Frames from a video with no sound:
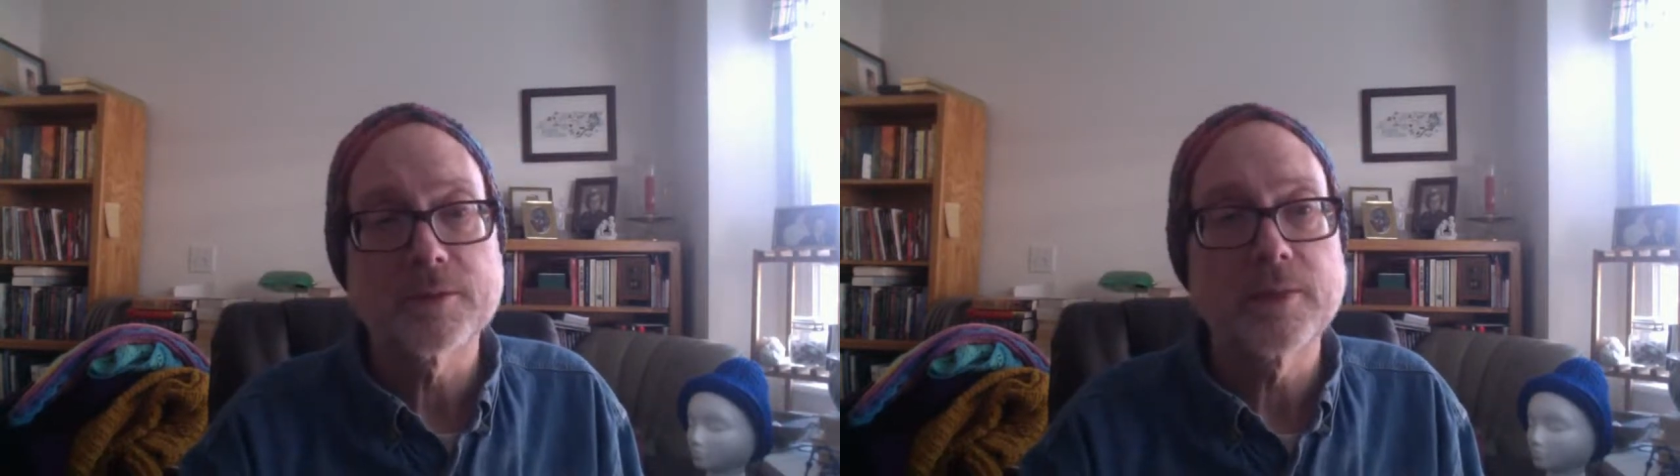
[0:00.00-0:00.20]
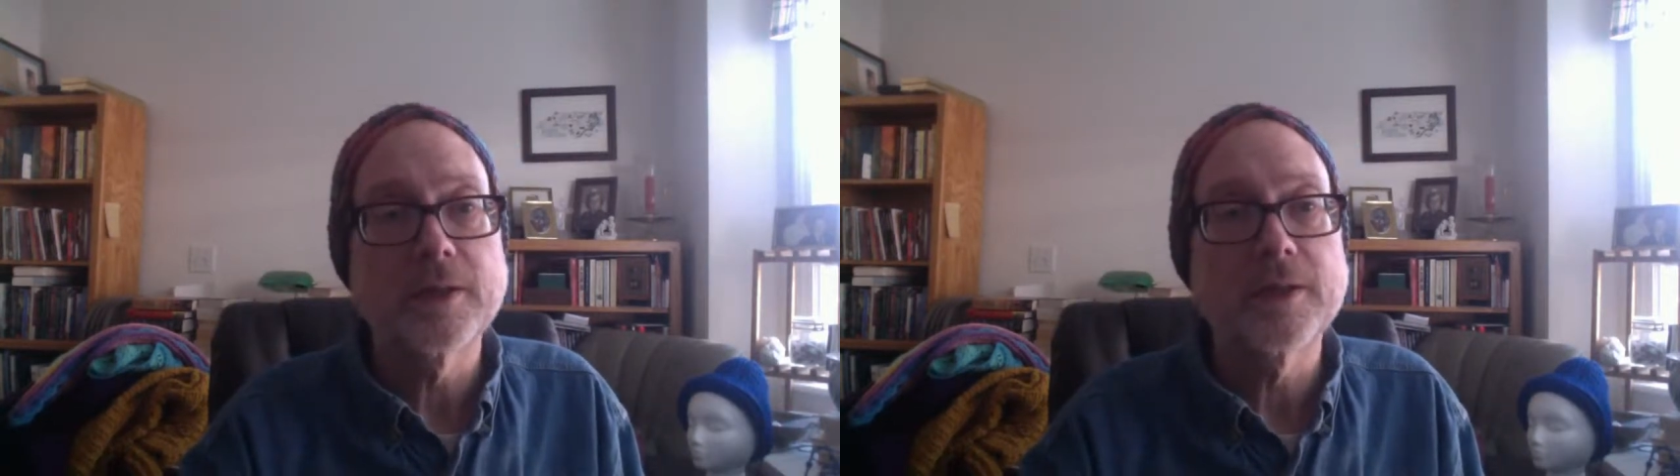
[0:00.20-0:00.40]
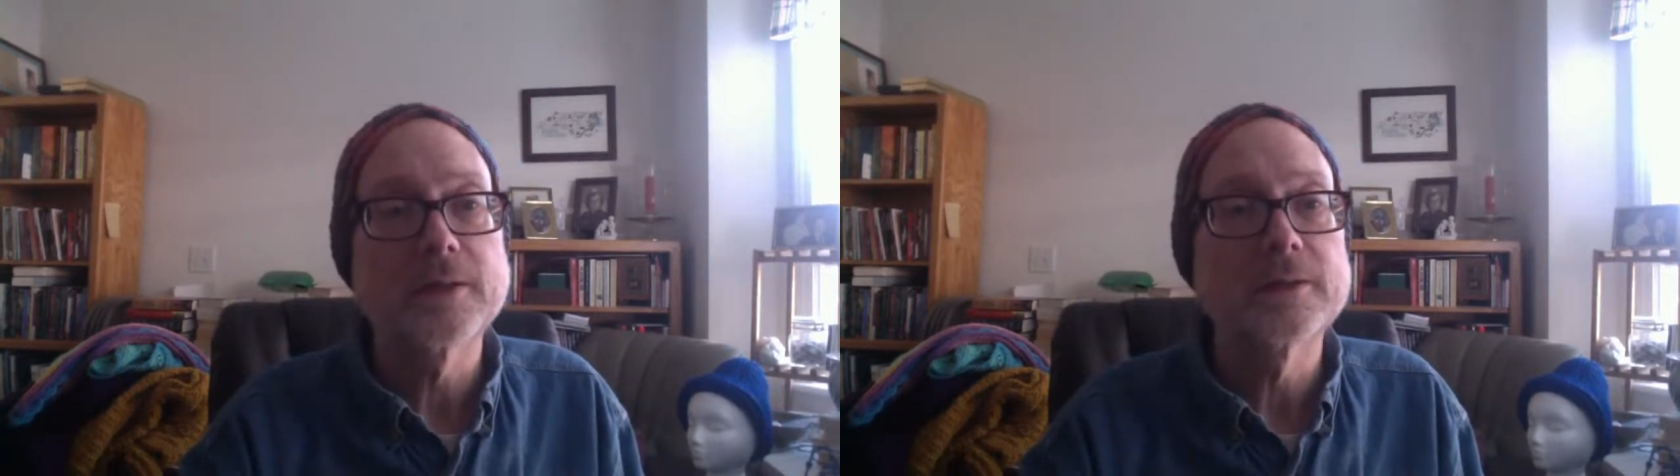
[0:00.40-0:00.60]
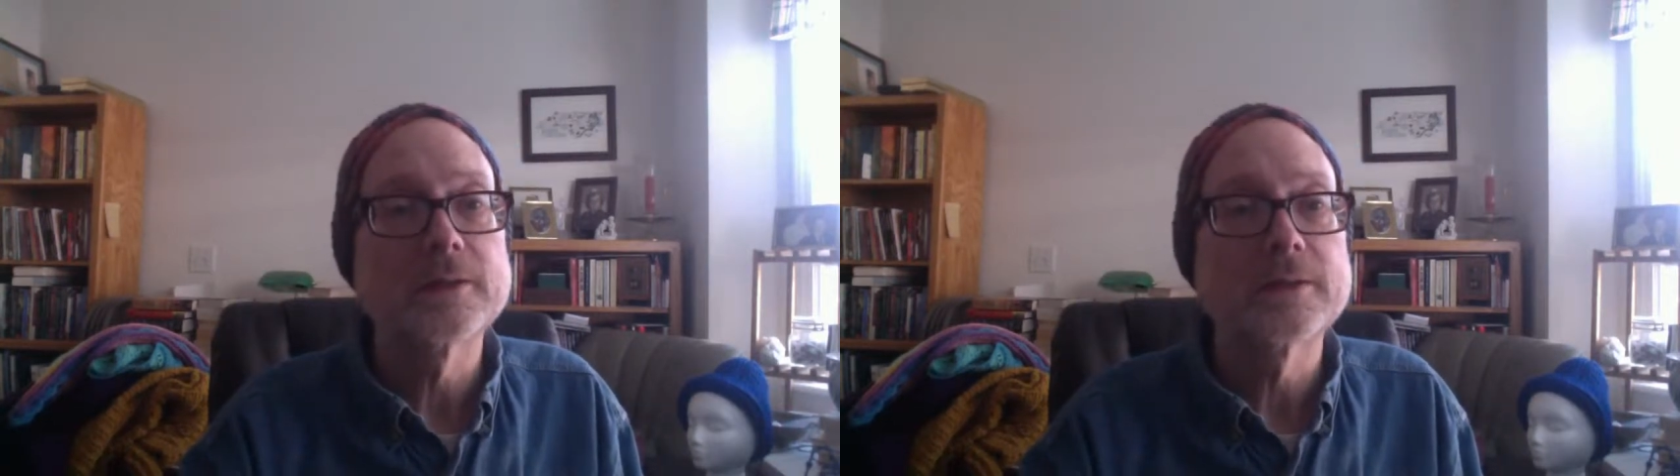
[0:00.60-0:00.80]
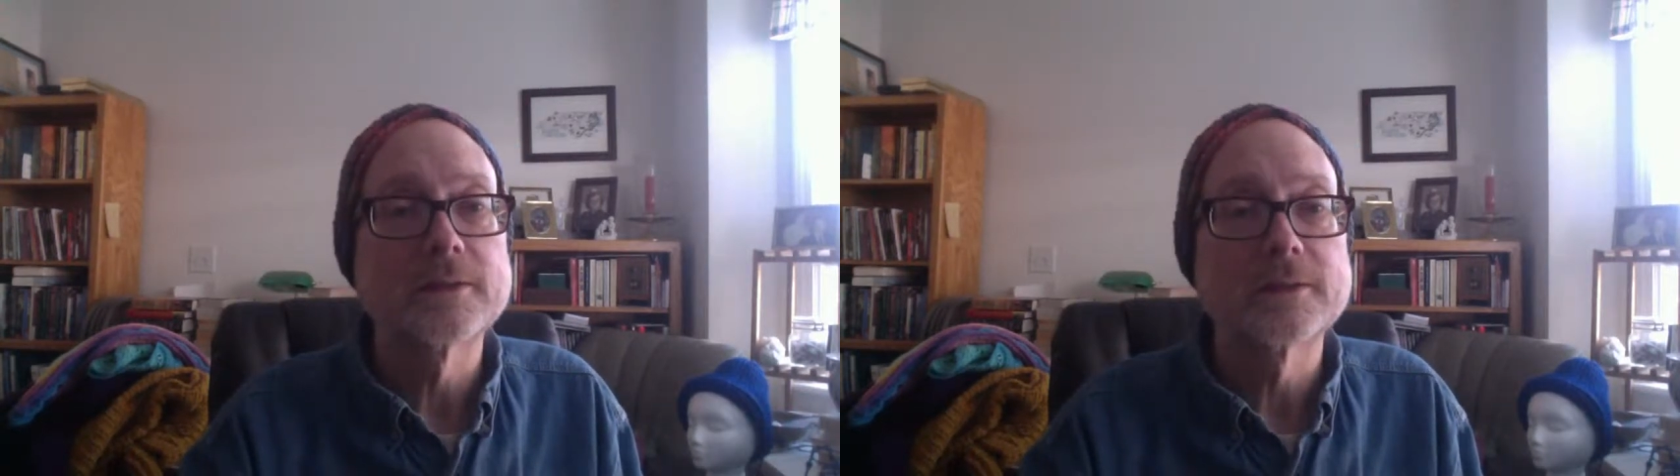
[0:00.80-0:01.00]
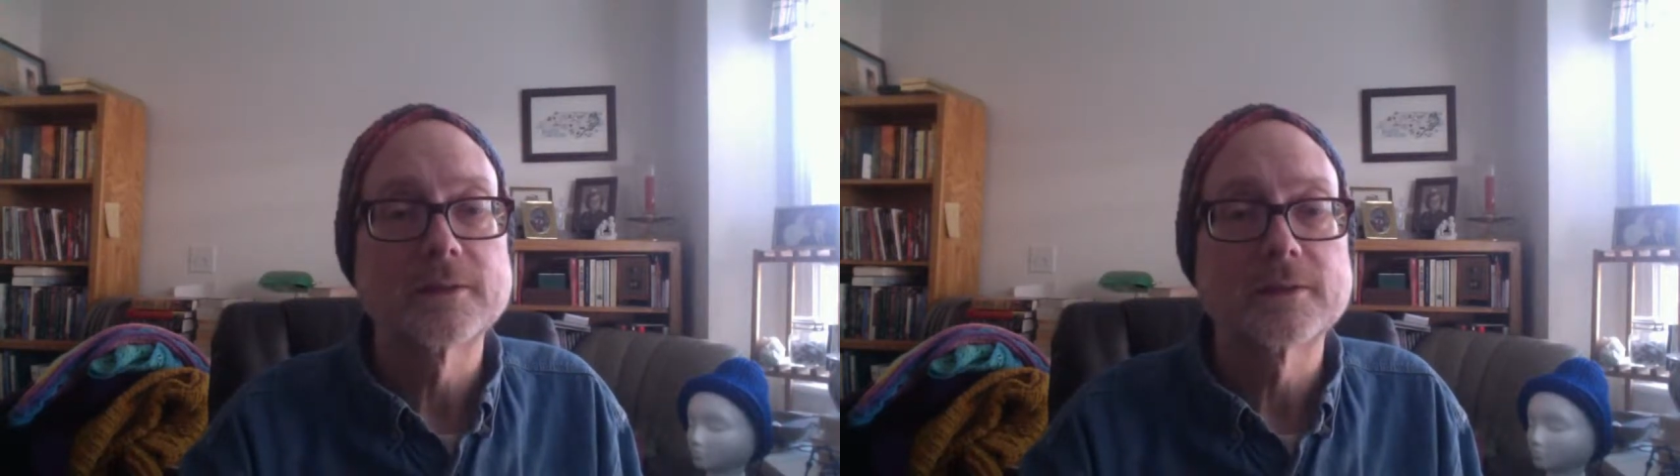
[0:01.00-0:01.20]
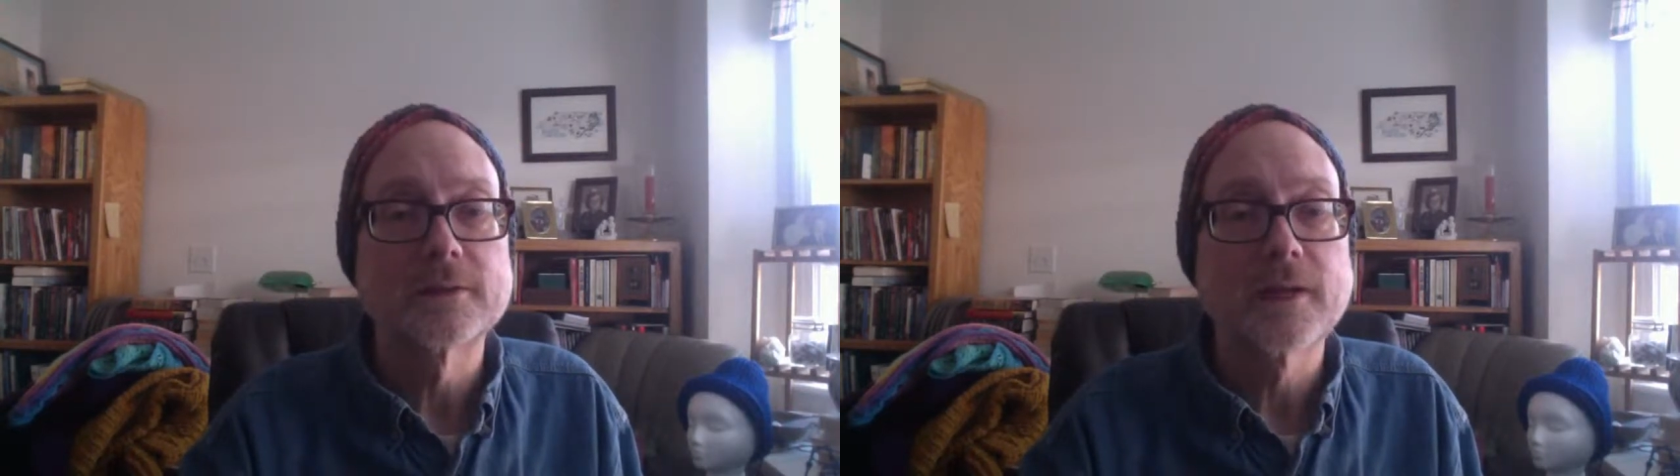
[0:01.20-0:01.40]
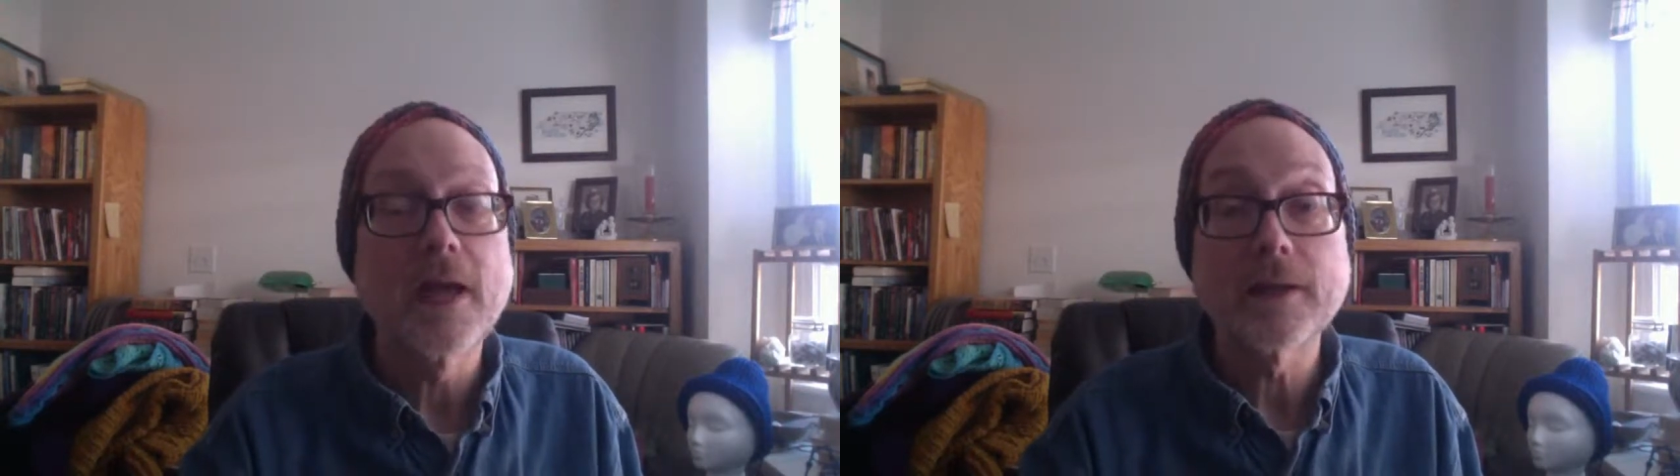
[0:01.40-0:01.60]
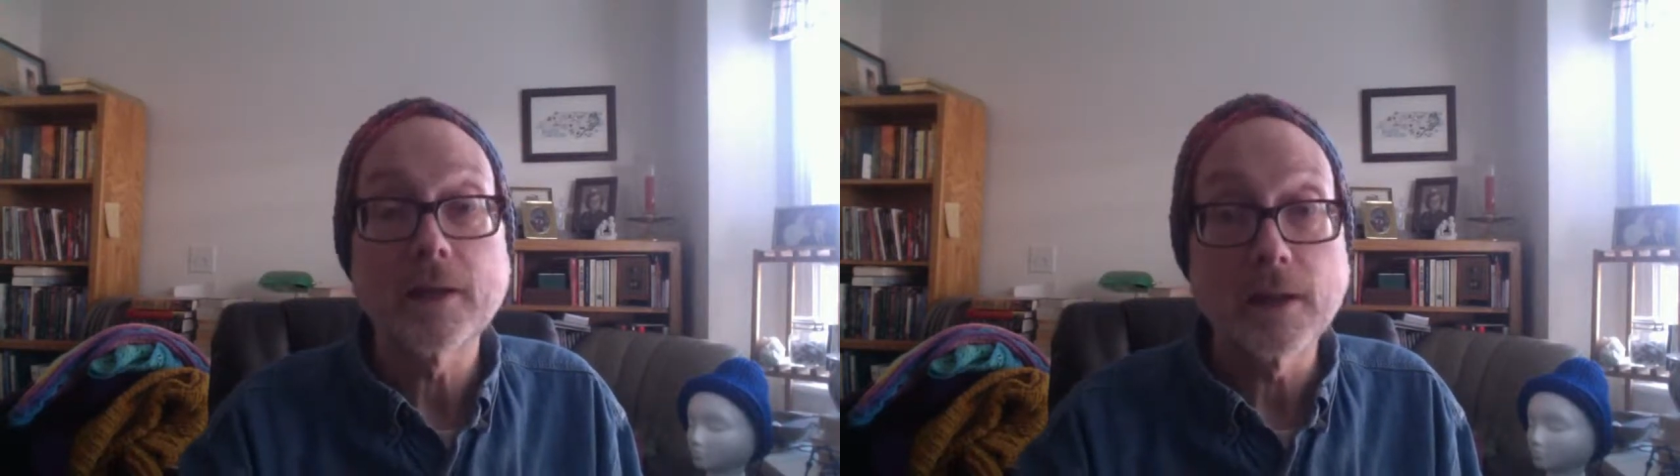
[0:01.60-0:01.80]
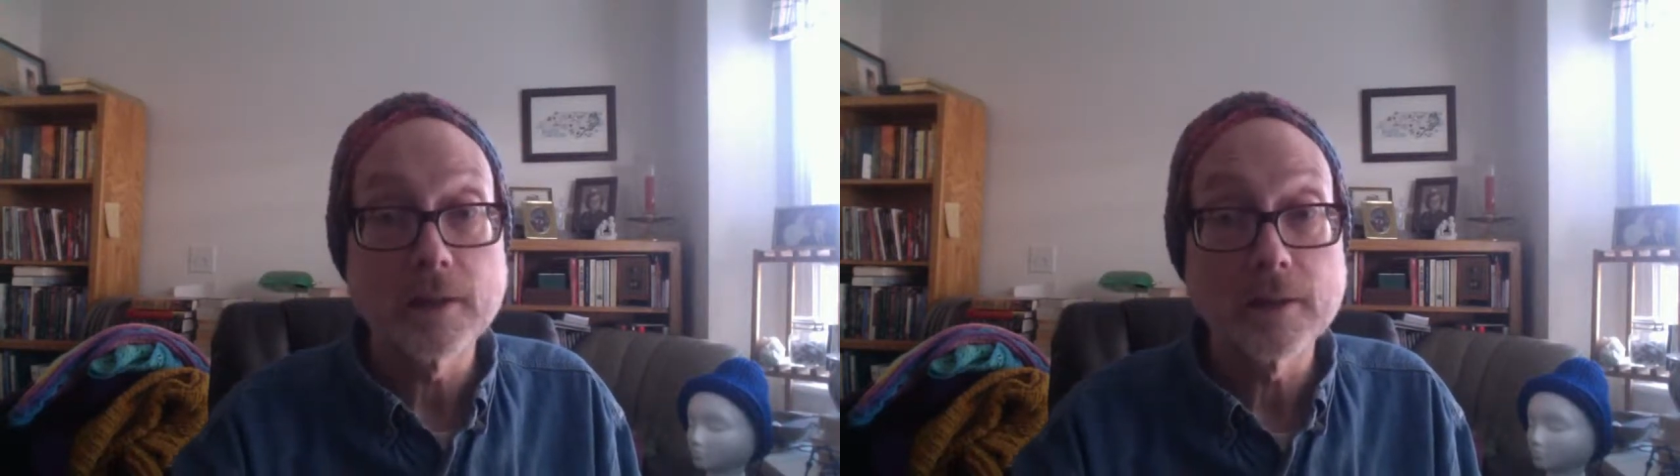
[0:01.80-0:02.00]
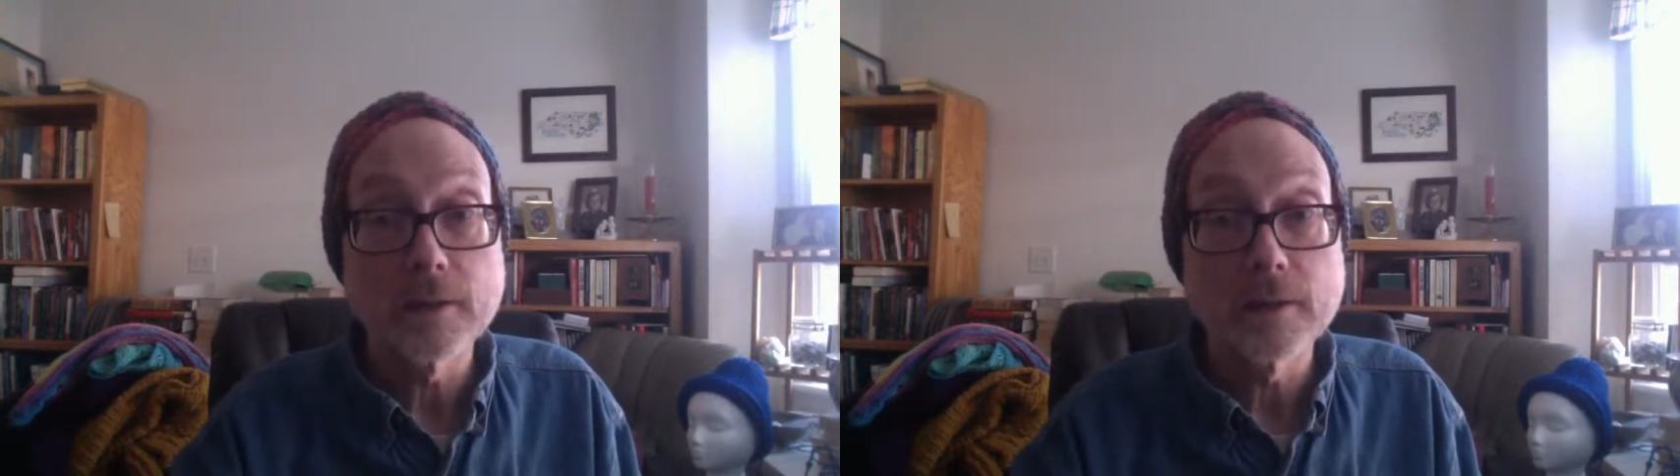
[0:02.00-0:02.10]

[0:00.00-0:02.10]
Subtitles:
well. And like,